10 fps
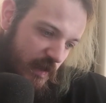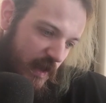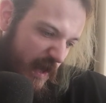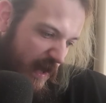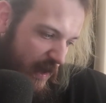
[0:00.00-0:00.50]

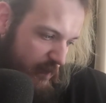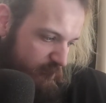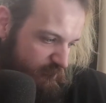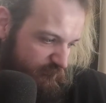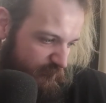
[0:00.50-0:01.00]

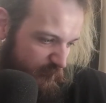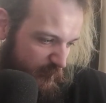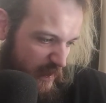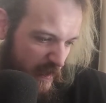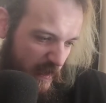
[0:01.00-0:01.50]
um,
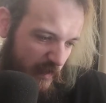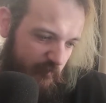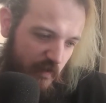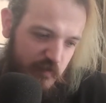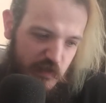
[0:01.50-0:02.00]

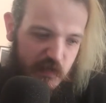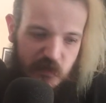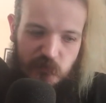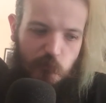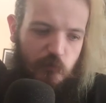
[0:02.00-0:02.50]
very
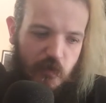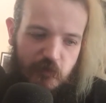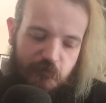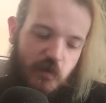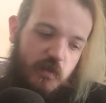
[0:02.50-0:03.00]
digestible,
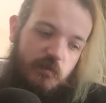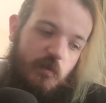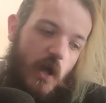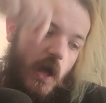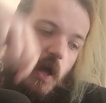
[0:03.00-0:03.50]
very fun.
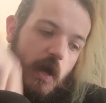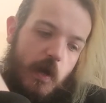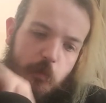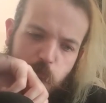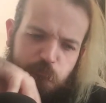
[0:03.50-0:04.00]

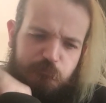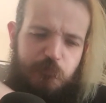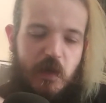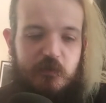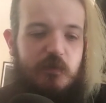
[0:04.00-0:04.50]
Uh,
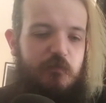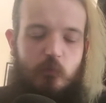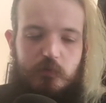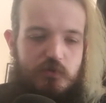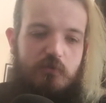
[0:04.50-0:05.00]
I don't even know
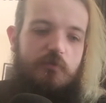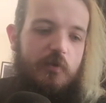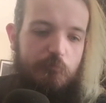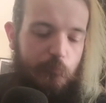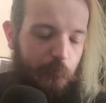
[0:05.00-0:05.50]
what genre
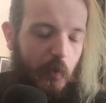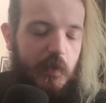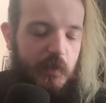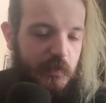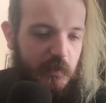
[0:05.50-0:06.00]
to put
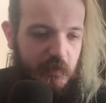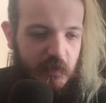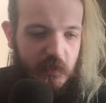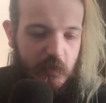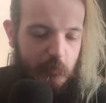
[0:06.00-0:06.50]
it under
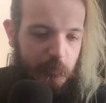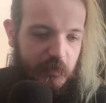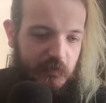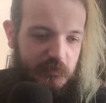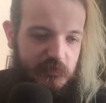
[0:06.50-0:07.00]

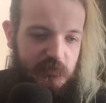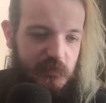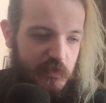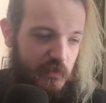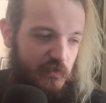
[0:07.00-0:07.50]
because
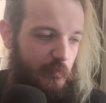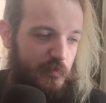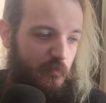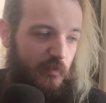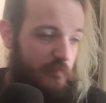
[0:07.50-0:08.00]
there's just so
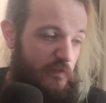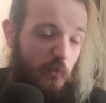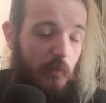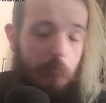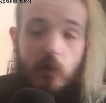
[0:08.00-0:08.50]
much going on. We'll just
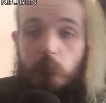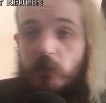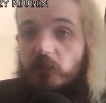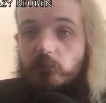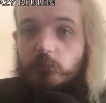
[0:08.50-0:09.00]
call it pop
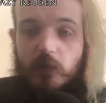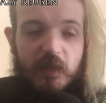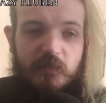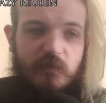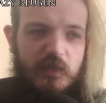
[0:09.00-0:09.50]
metal.
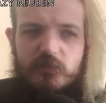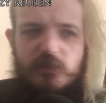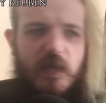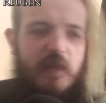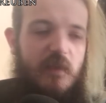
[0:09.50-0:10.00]
And I
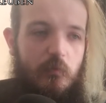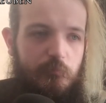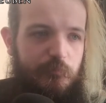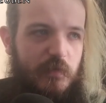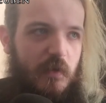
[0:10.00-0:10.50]
usually hate that
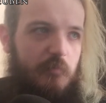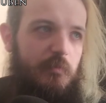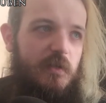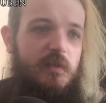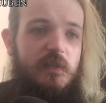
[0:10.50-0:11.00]
term,
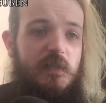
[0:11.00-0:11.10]
but